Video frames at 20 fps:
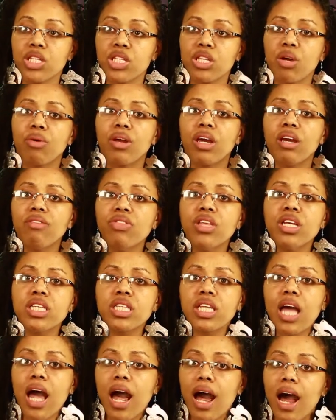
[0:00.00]
So if this
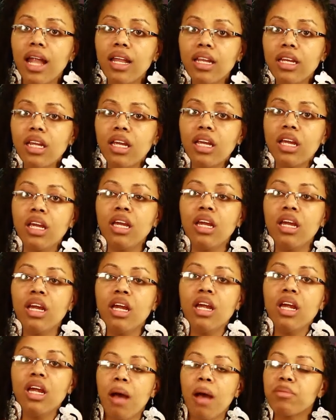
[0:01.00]
colony,
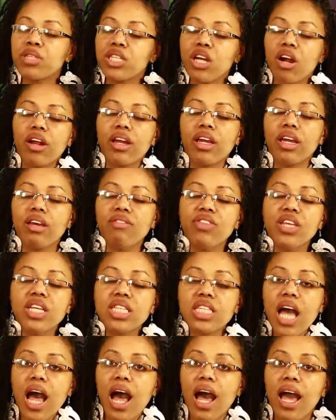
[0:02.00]
I'm sorry, if
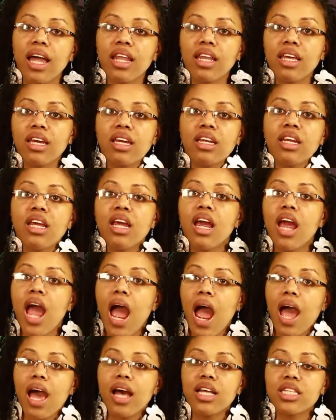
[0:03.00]
this island
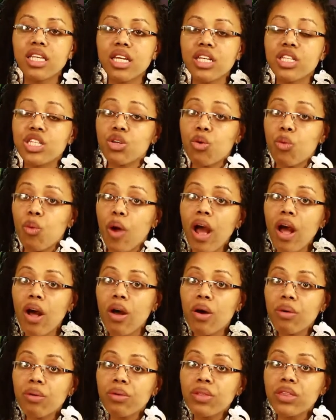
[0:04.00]
has its
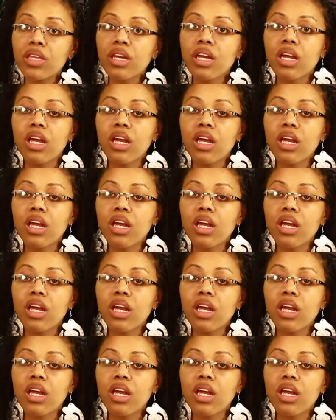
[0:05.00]
wealth